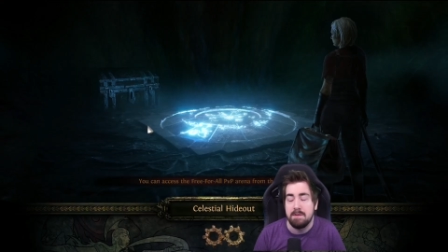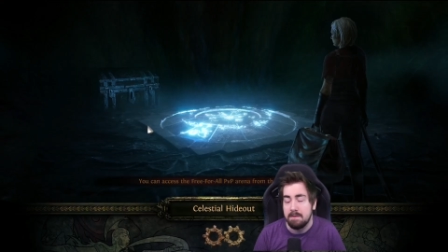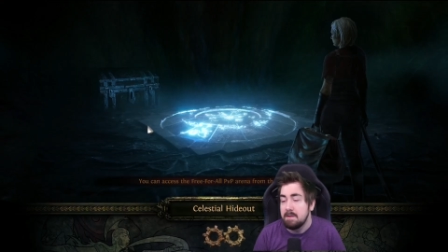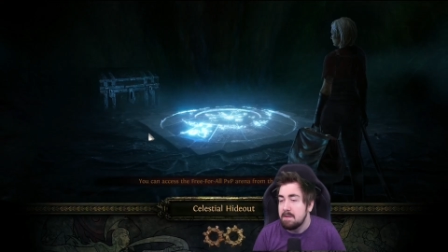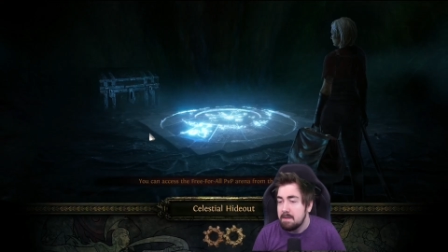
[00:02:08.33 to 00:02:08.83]
but
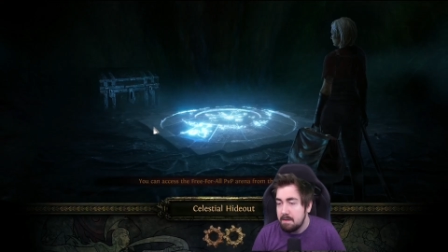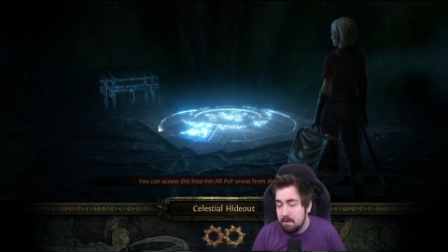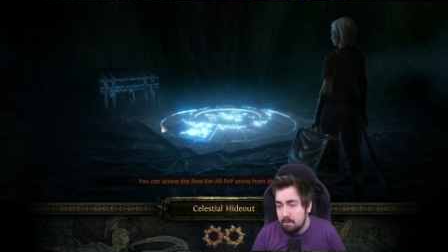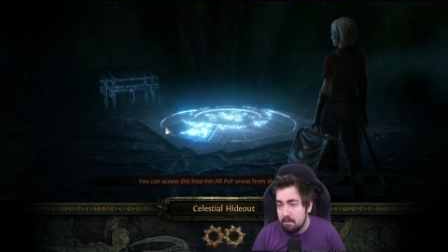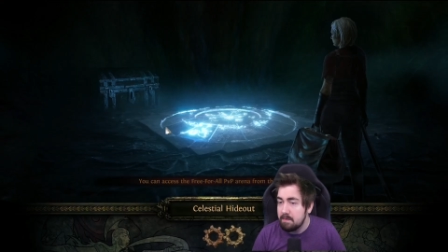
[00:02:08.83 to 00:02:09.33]
you
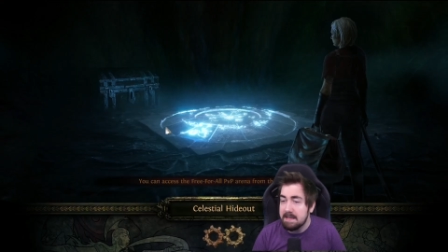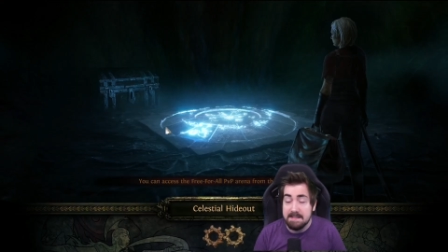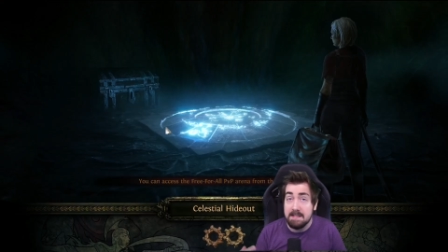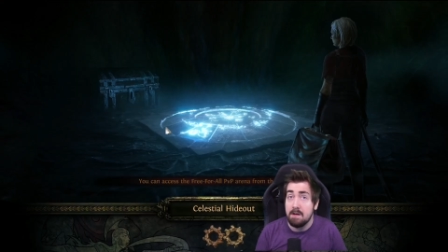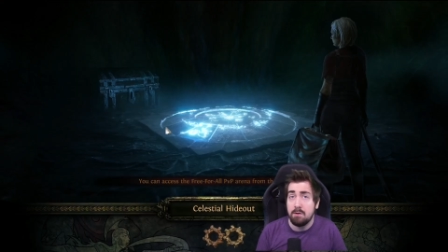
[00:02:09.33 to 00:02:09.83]
know,
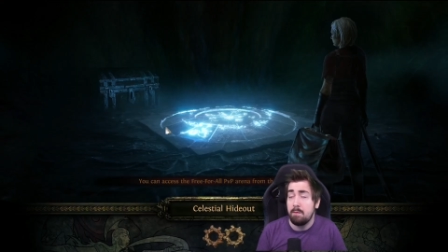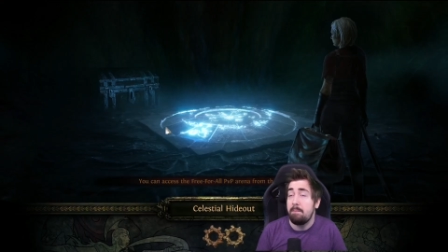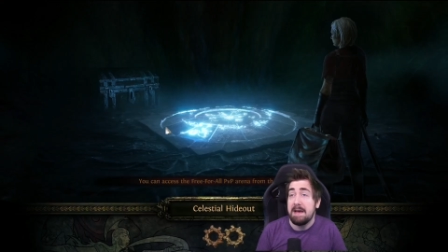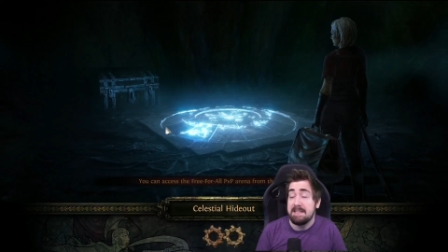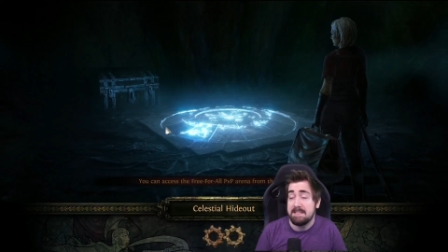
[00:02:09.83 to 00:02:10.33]
that's the other
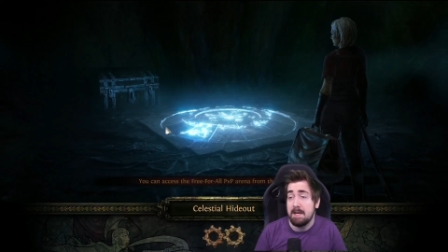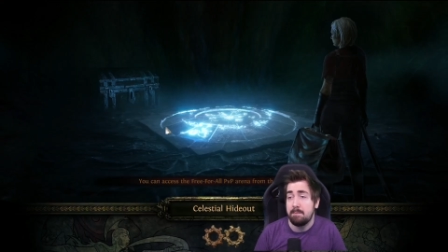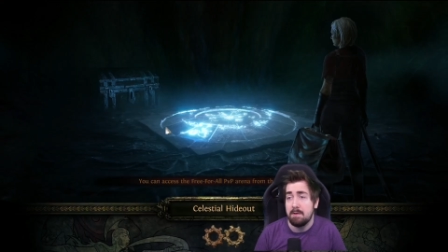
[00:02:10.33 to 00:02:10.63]
base type